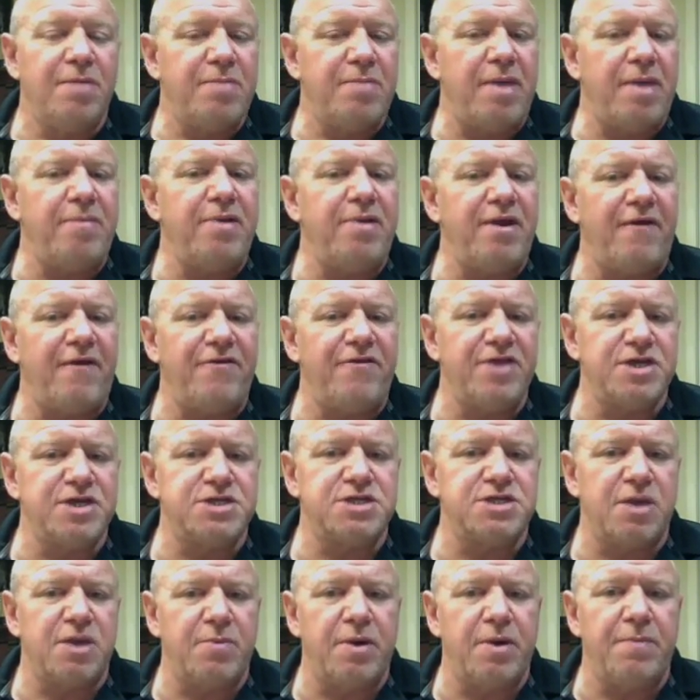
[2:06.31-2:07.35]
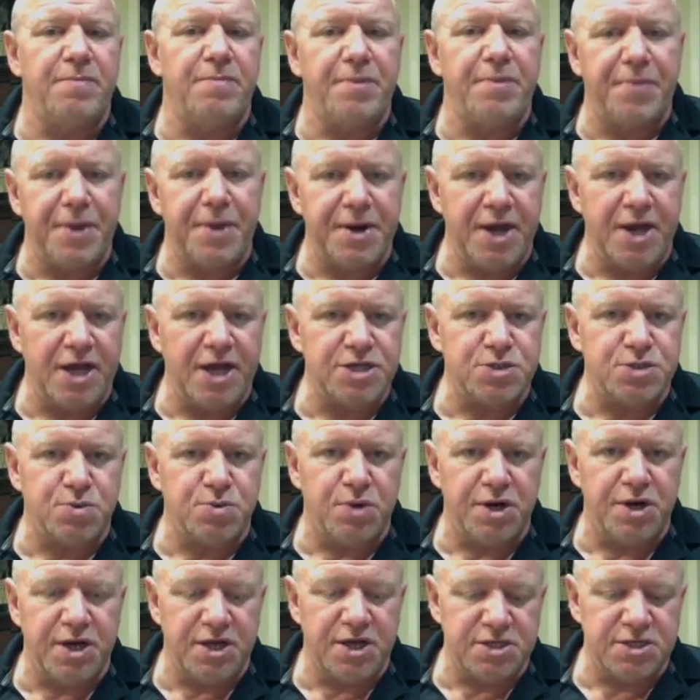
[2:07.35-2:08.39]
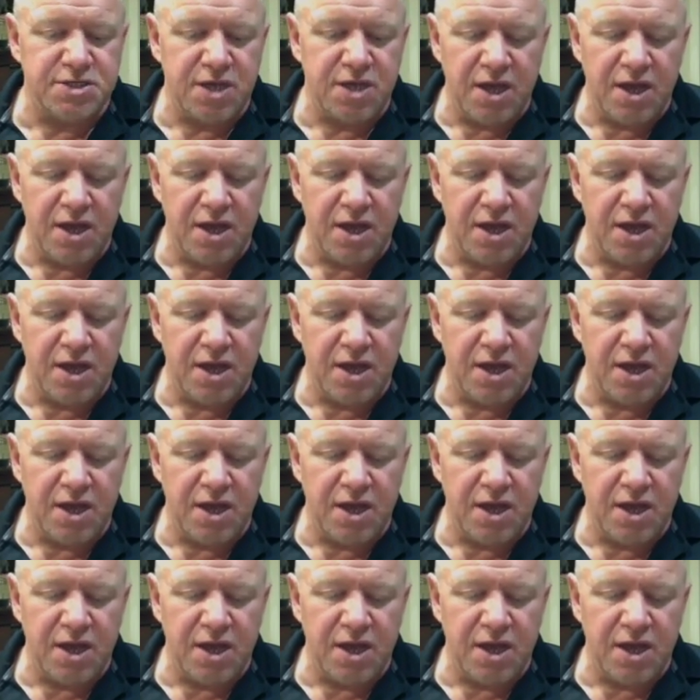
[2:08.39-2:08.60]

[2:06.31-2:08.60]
maybe not this summit, but the next one is